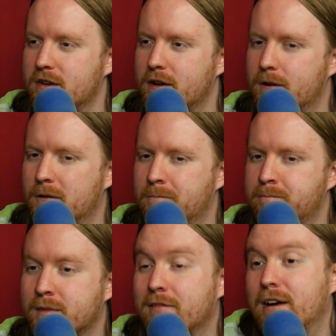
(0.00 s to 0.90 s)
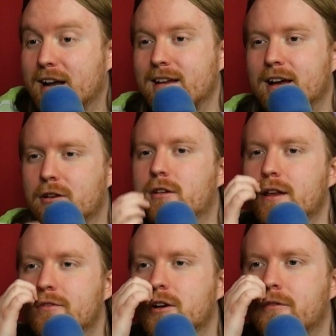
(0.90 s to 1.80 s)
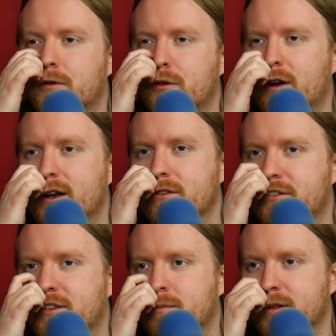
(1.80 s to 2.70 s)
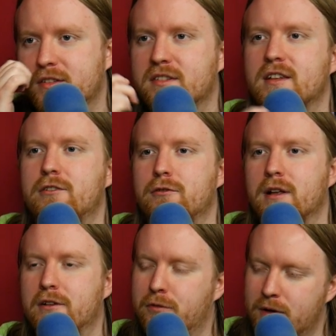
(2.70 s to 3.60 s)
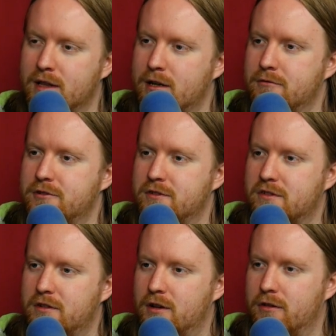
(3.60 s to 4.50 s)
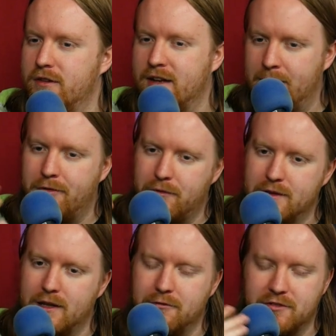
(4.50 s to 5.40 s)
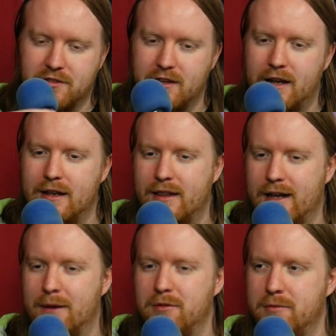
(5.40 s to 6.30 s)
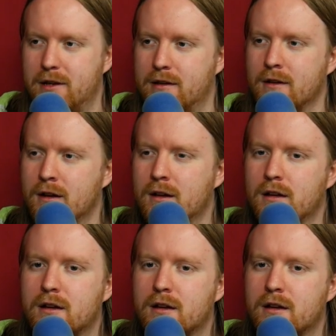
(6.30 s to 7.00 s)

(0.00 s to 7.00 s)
Yeah. yeah. In fact, yeah, you could even go further. I know there's some places that do like three languages. You know, yeah. the top three languages that they happen to be. Yeah.